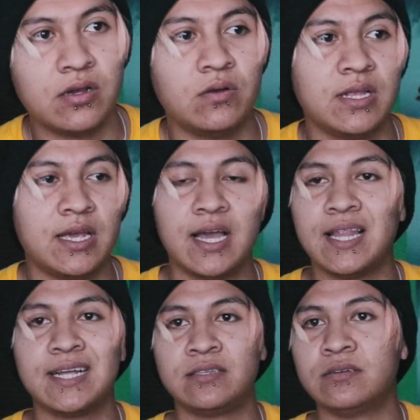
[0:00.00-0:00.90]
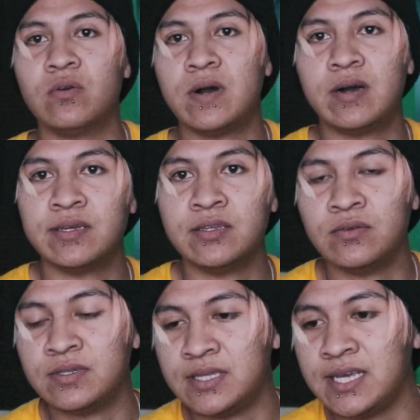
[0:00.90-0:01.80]
Like I like to go out and
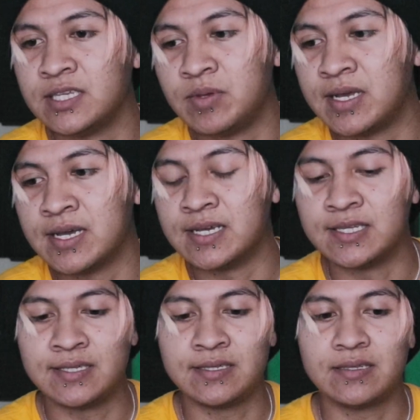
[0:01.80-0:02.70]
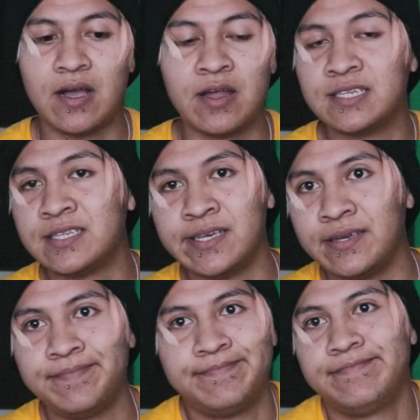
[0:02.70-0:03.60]
use these because
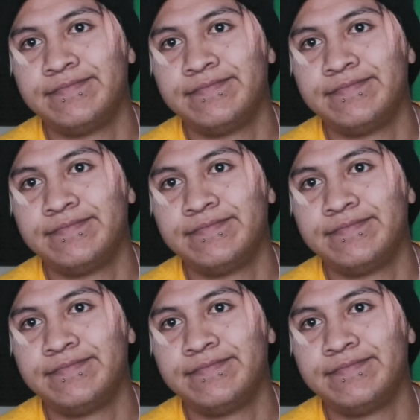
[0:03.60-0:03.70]
honestly